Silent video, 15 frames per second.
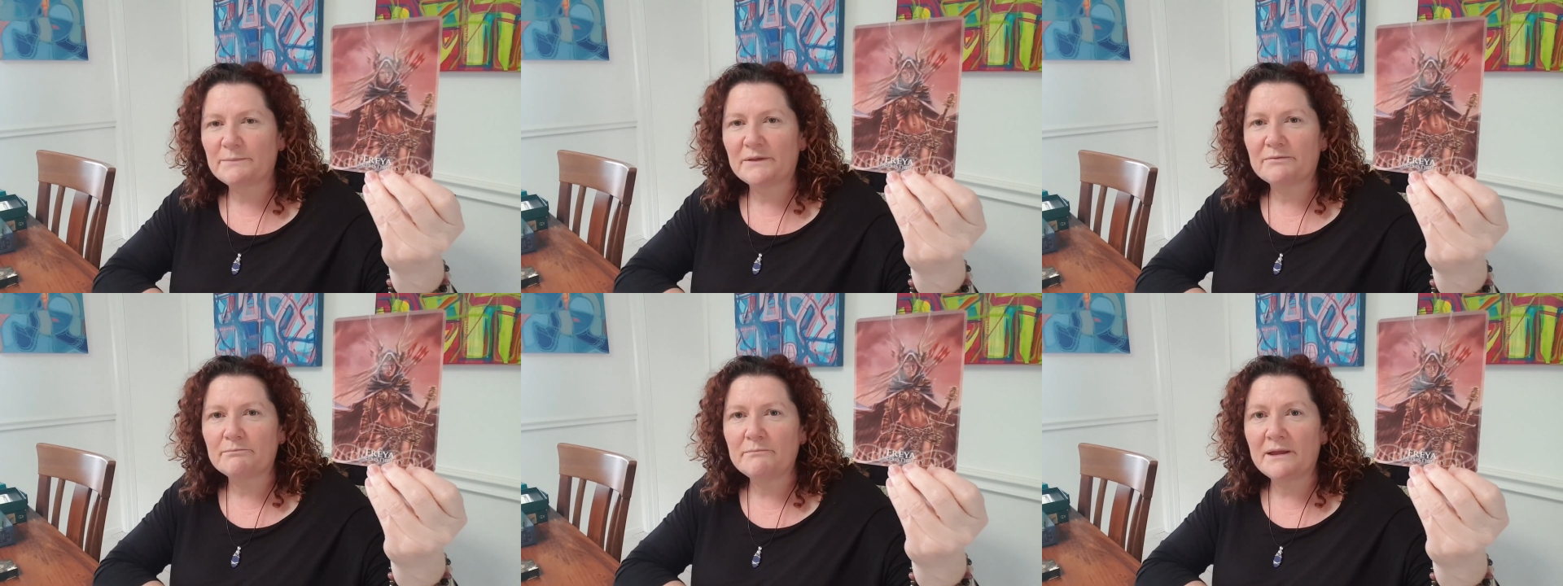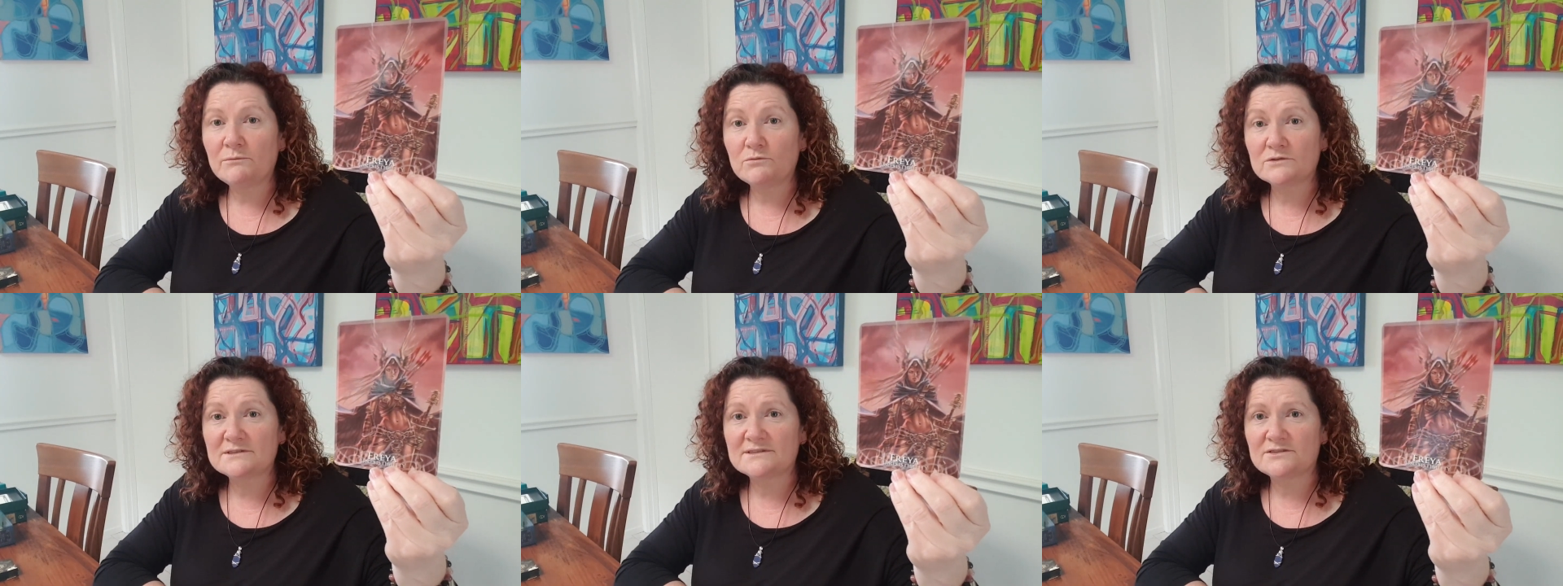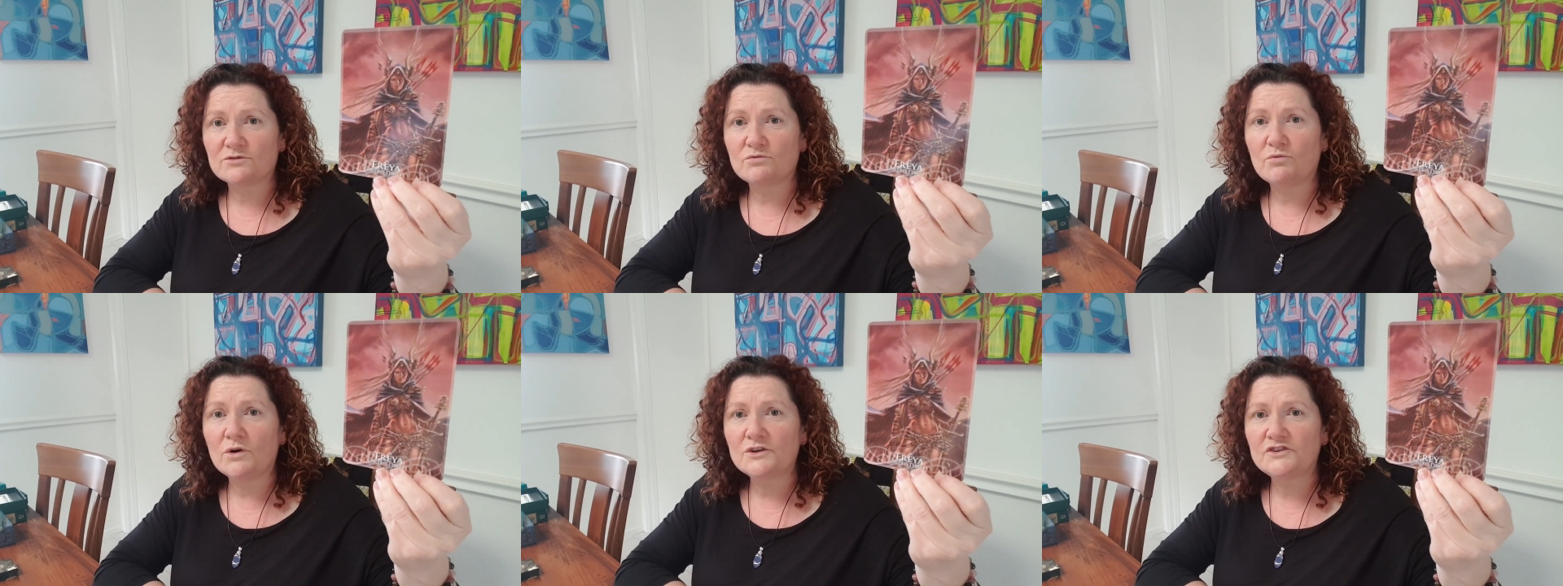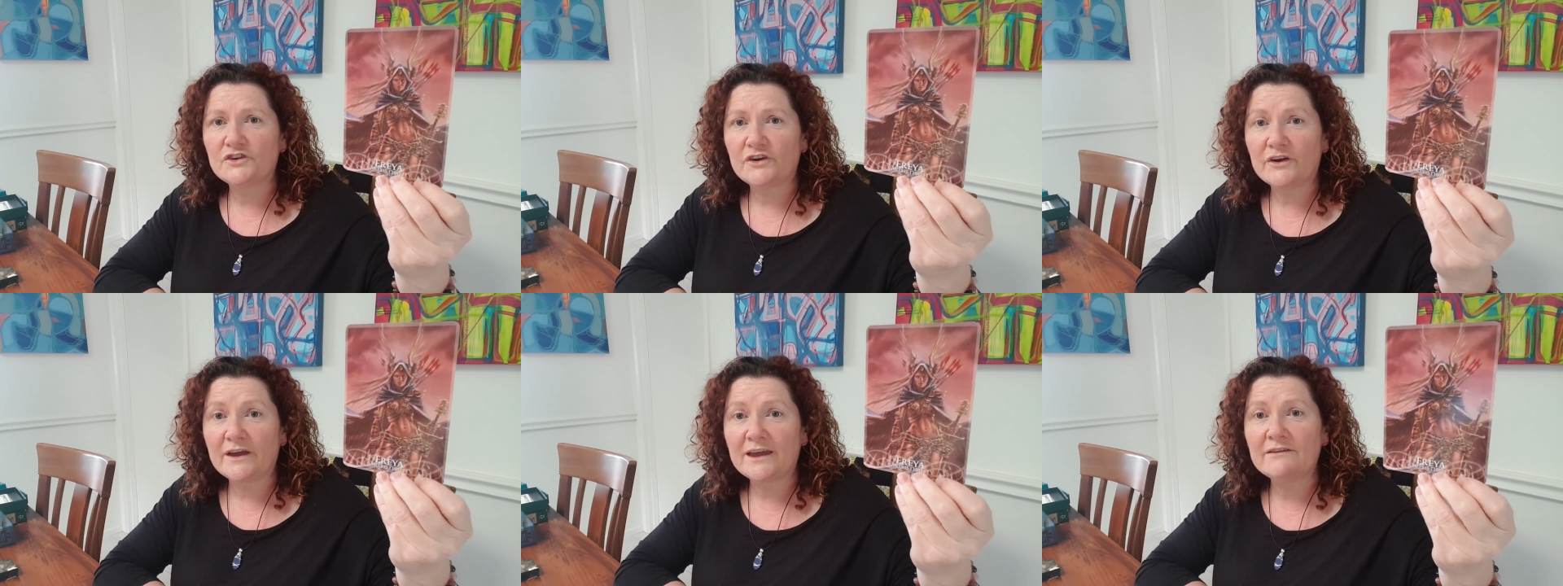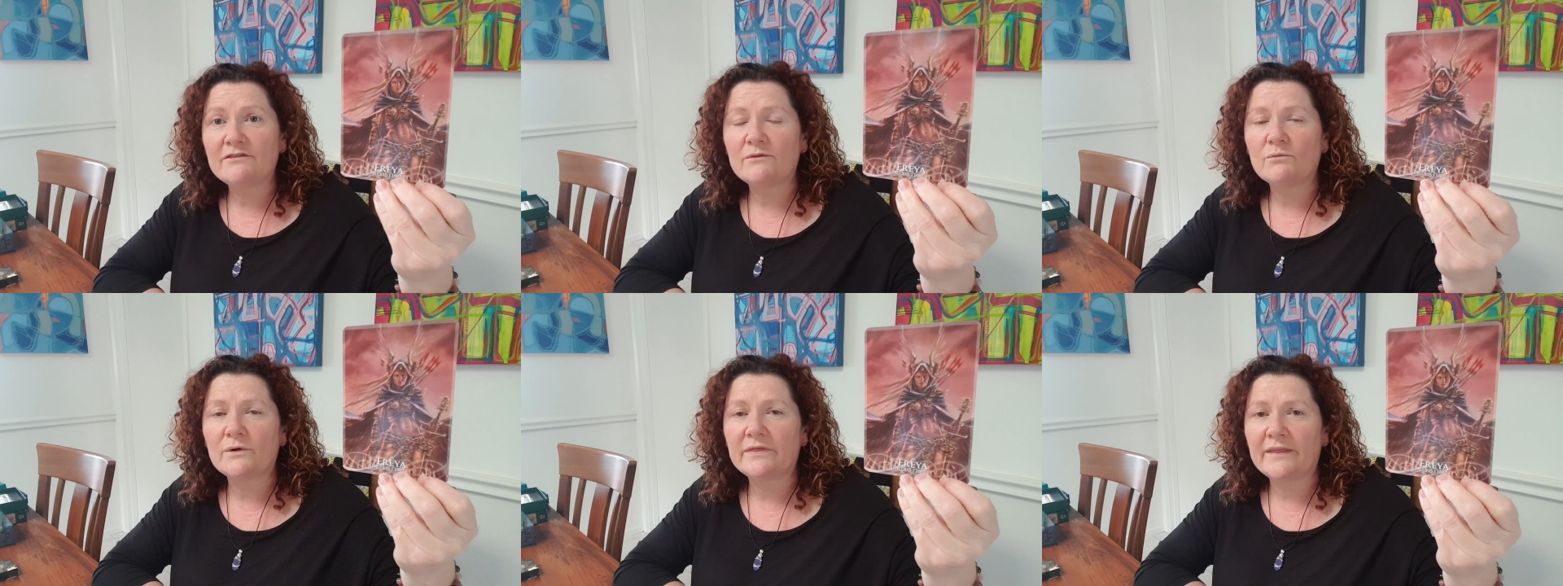but men would still want her
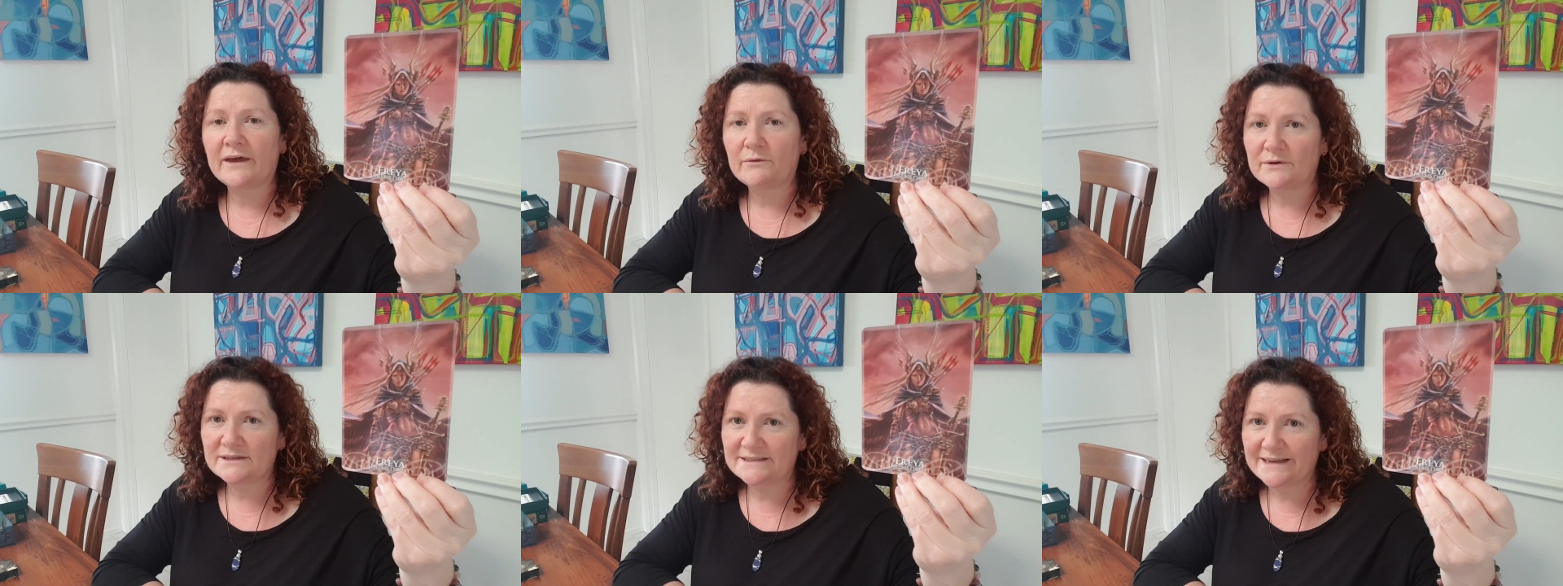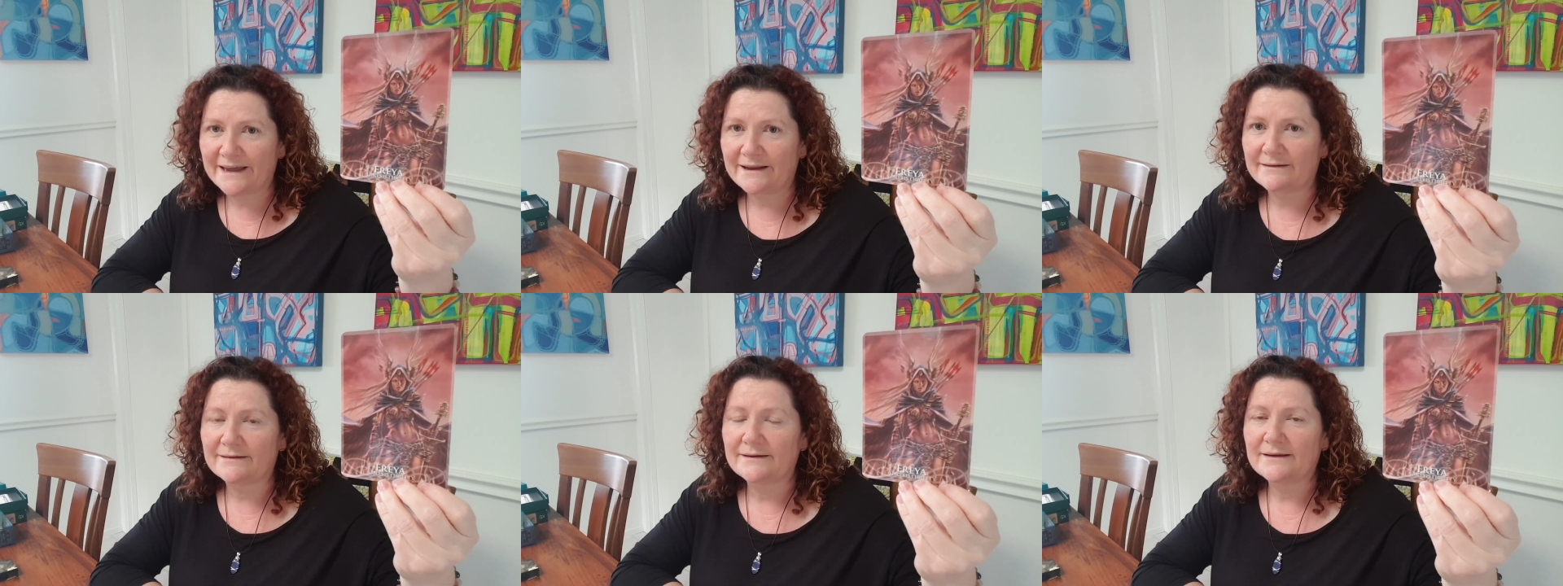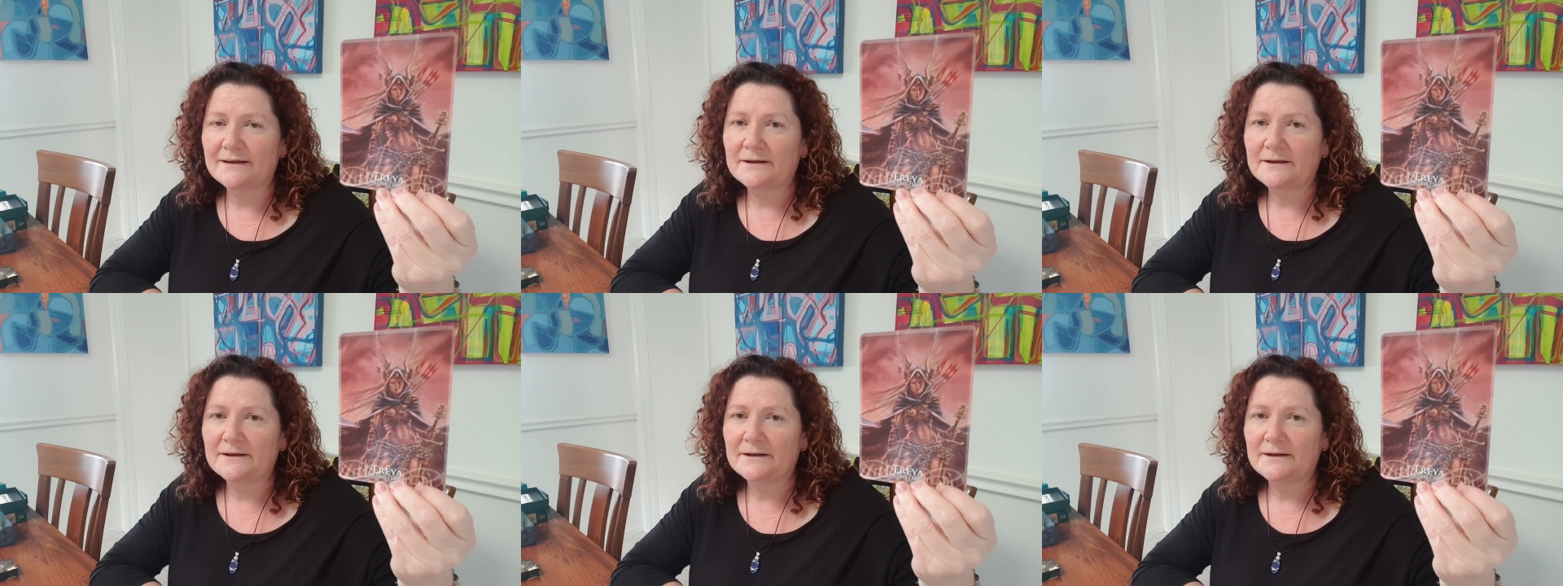even when they were dead.